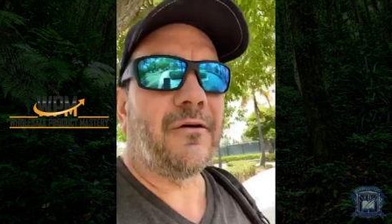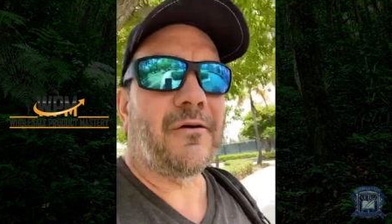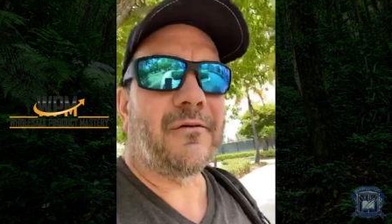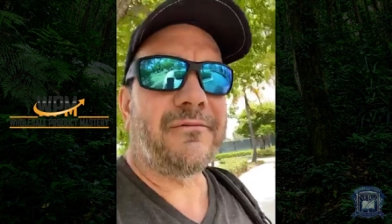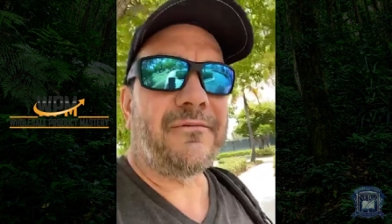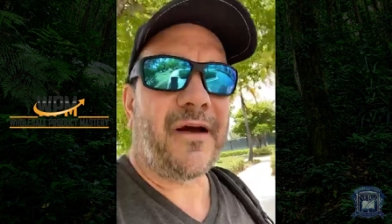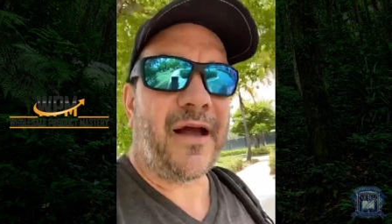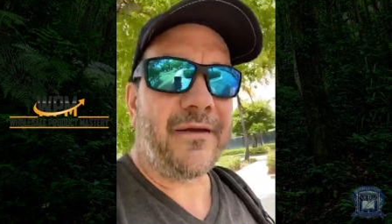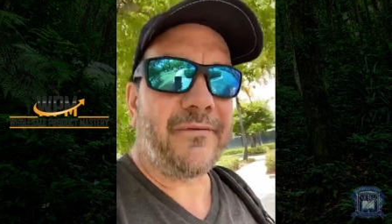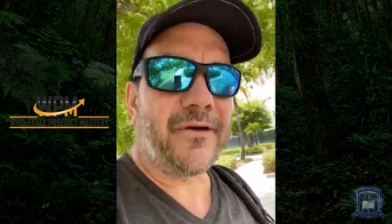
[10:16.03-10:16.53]
or
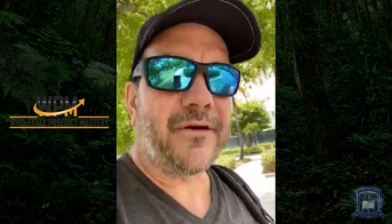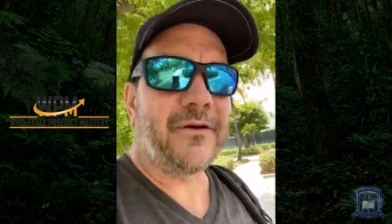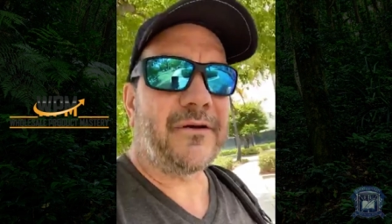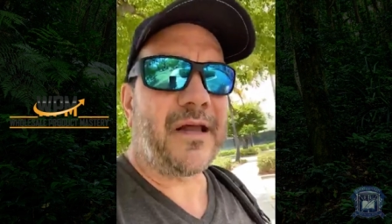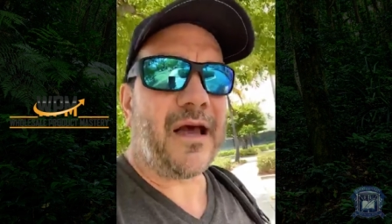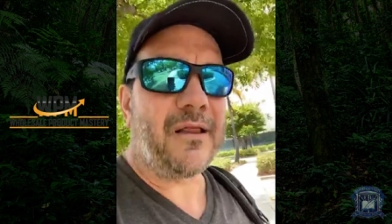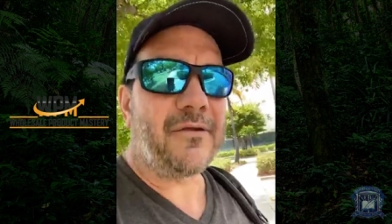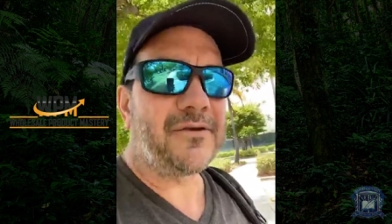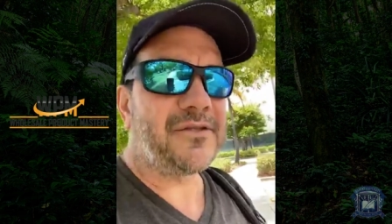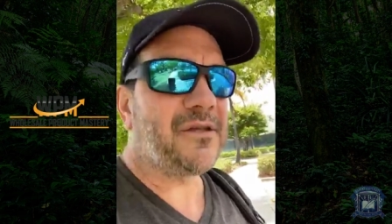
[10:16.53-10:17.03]

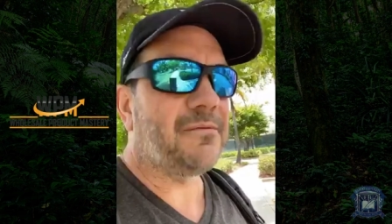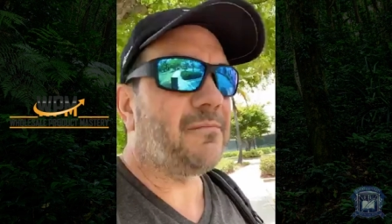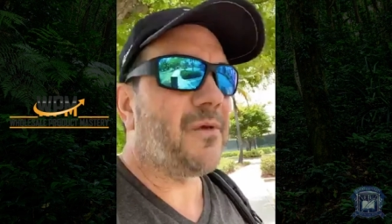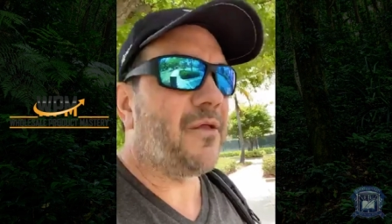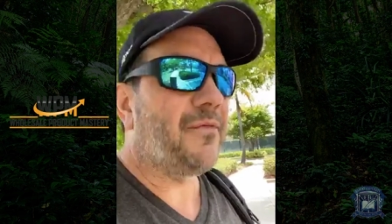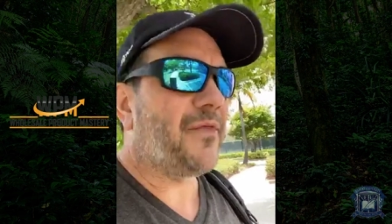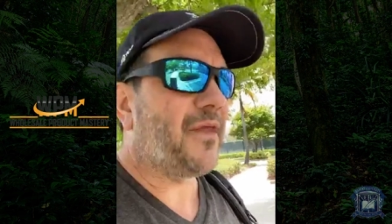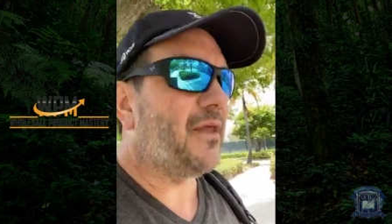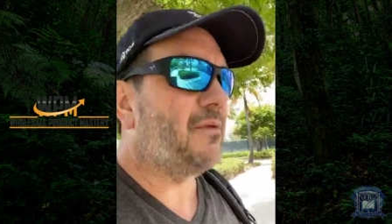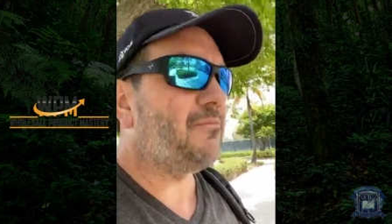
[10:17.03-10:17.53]
$500 a
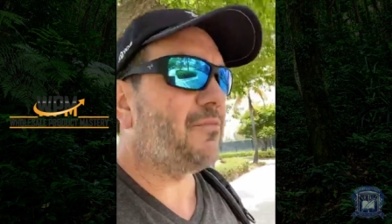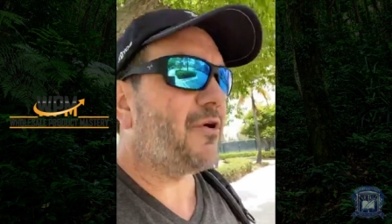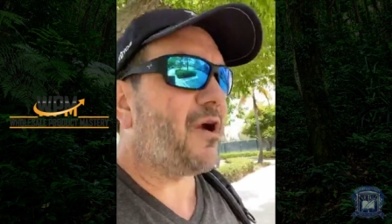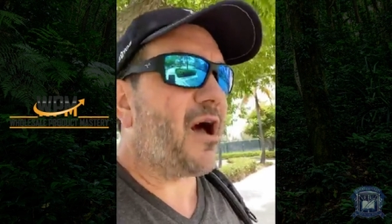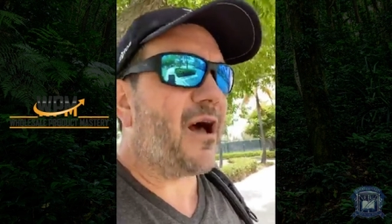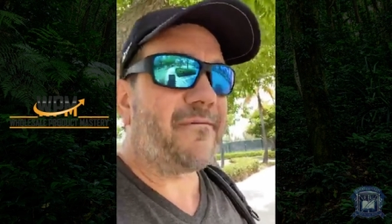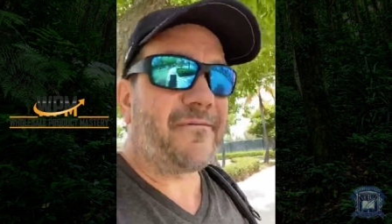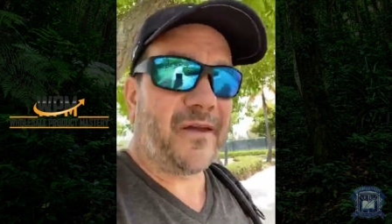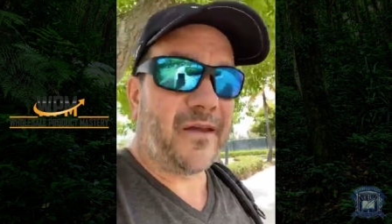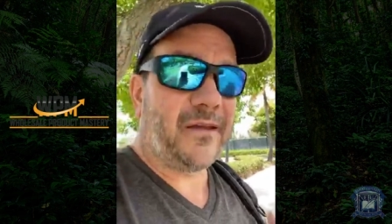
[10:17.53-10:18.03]
month in
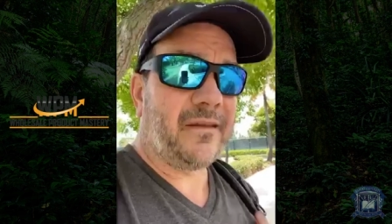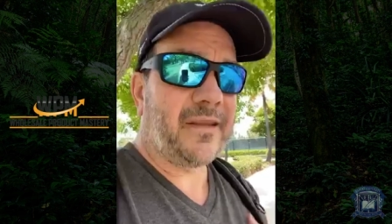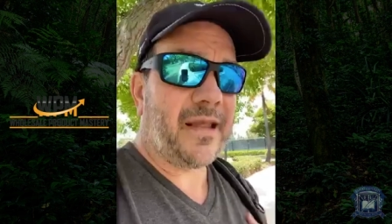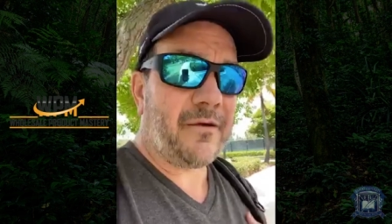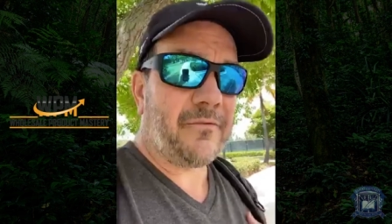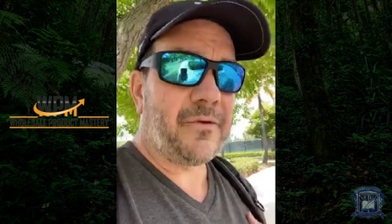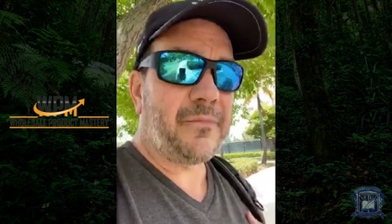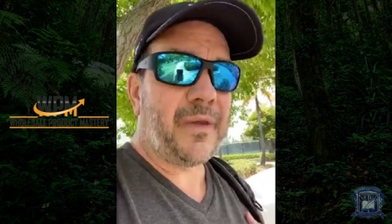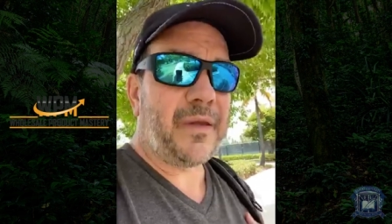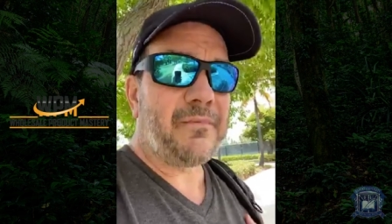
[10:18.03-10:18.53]
profit, and
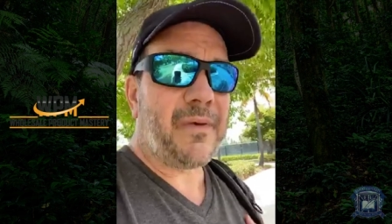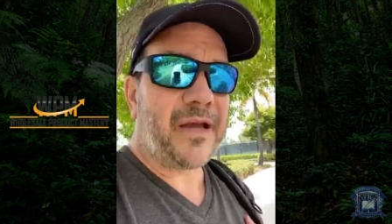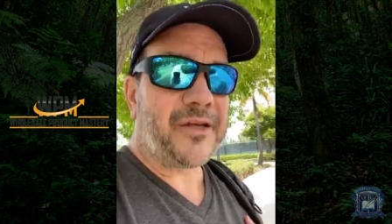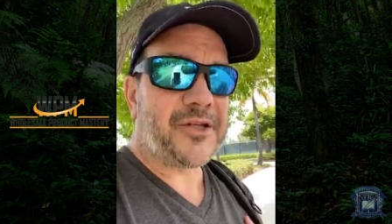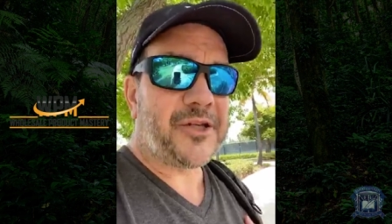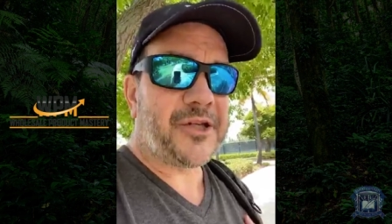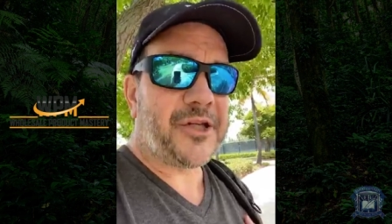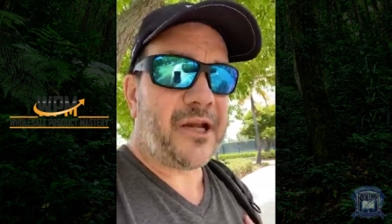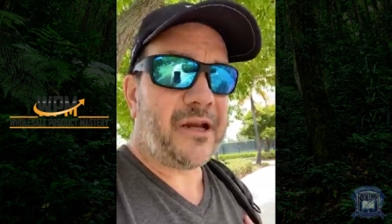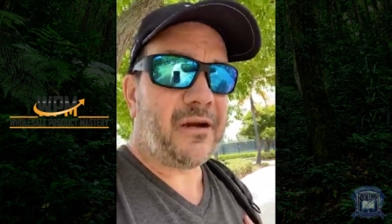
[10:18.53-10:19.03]
that would be my
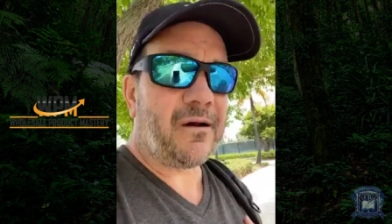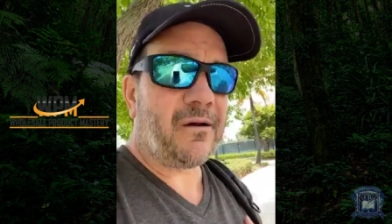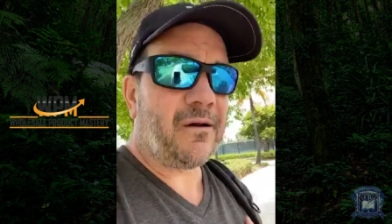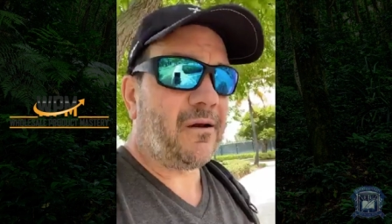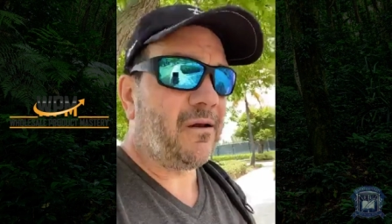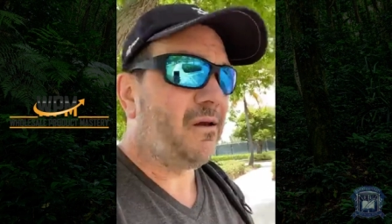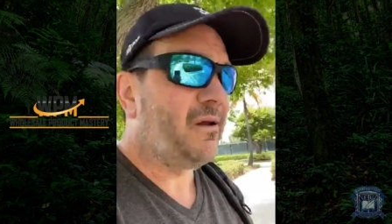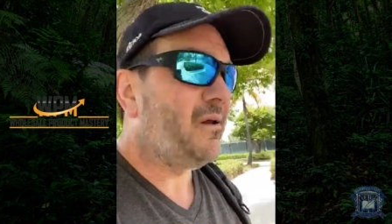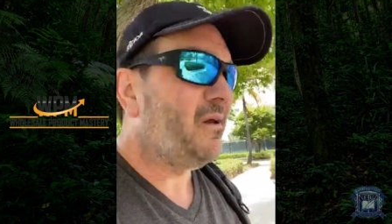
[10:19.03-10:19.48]
share,